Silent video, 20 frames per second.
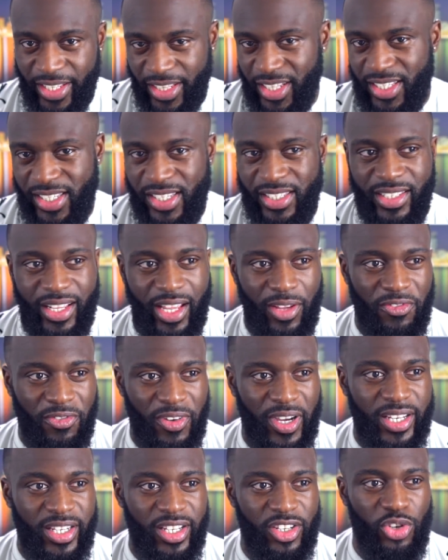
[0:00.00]
This is like
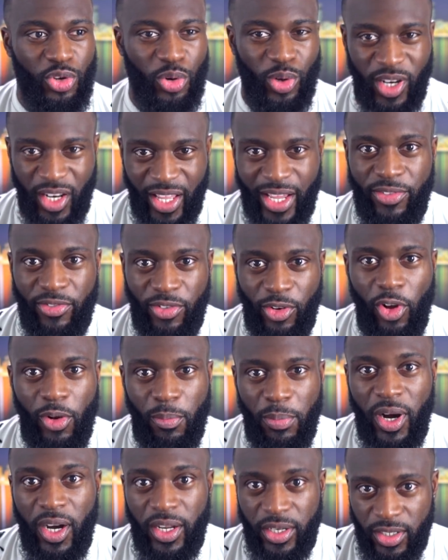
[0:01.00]
finding your
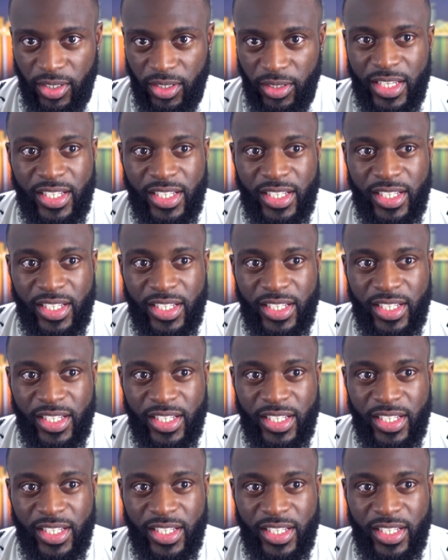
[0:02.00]
lifelong partner.